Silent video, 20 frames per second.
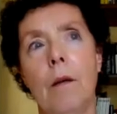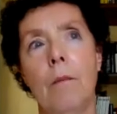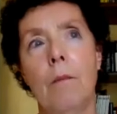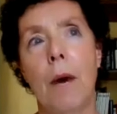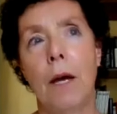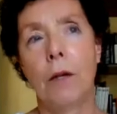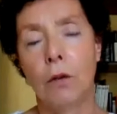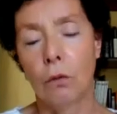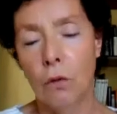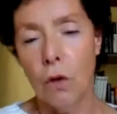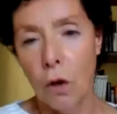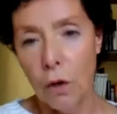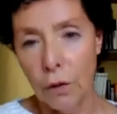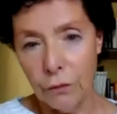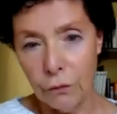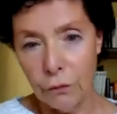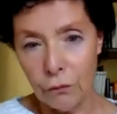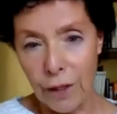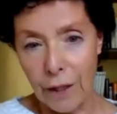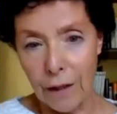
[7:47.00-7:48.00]

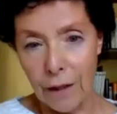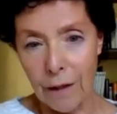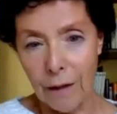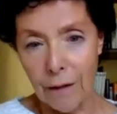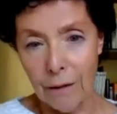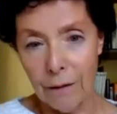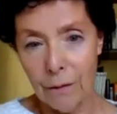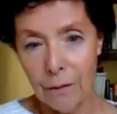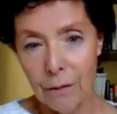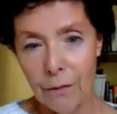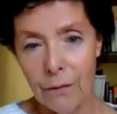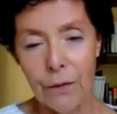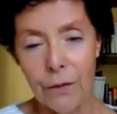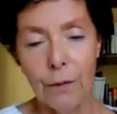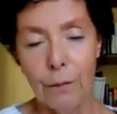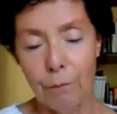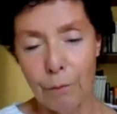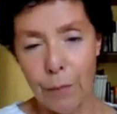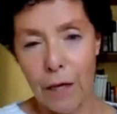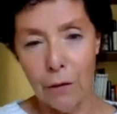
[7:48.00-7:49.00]
mitochondria
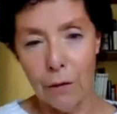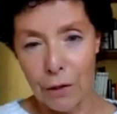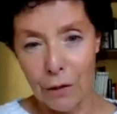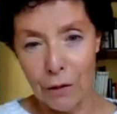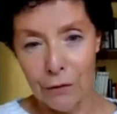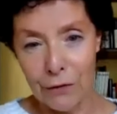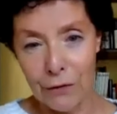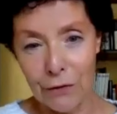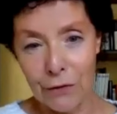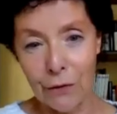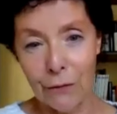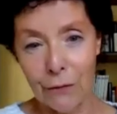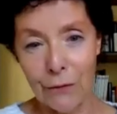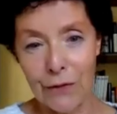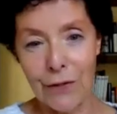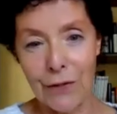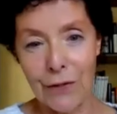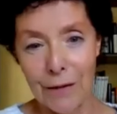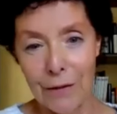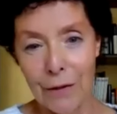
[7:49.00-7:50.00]
the powerhouses of
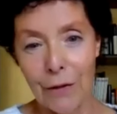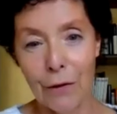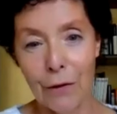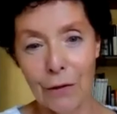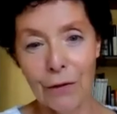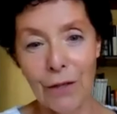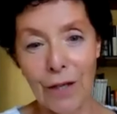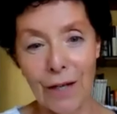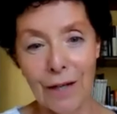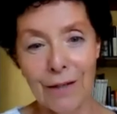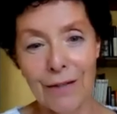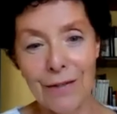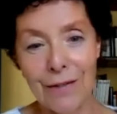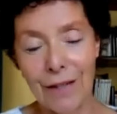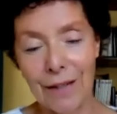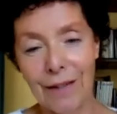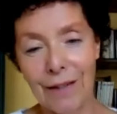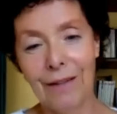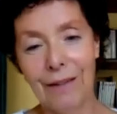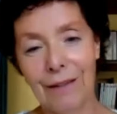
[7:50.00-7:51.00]
the cell the organelles mm-hmm.